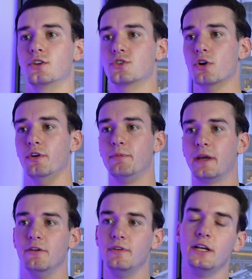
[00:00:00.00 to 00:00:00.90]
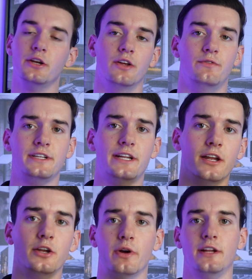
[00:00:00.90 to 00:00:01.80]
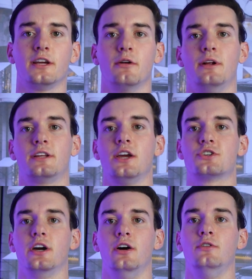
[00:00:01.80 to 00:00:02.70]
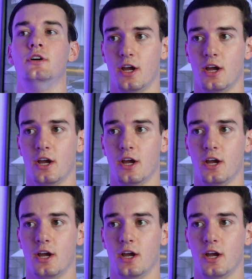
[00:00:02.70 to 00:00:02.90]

So in the beginning we didn't know anything about cash cow,